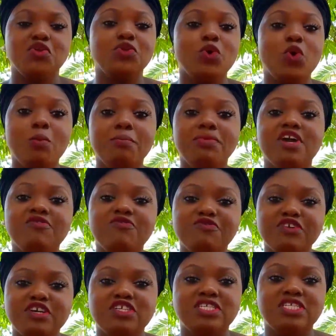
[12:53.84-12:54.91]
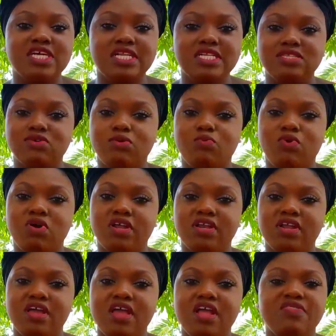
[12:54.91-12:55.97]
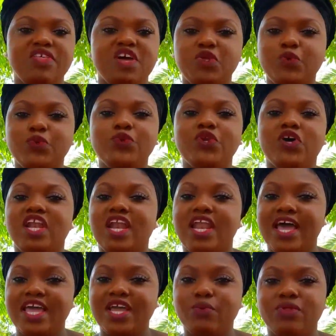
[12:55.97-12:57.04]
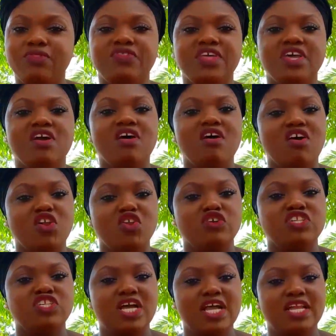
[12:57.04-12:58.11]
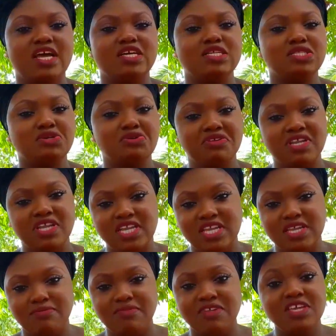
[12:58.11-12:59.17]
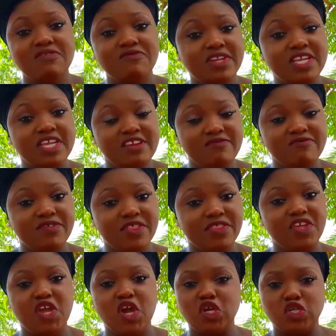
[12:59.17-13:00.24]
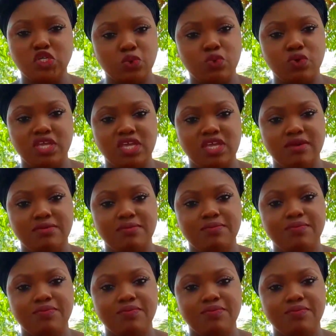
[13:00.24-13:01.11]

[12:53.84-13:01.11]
Don't be afraid to tell someone that you do not like when they call your child a certain name, even if they are joking.